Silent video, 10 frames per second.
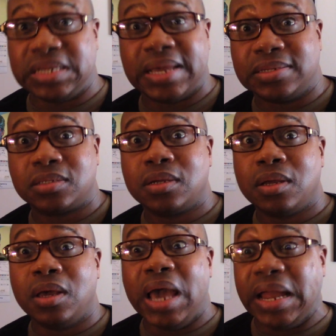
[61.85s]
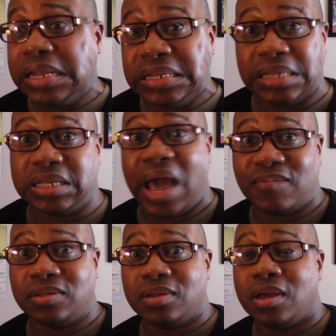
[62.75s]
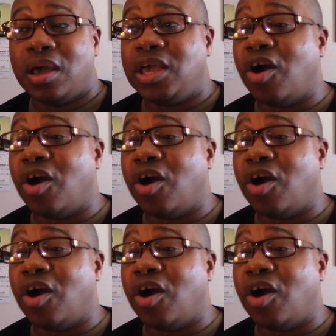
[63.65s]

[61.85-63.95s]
is, and he doesn't have it. He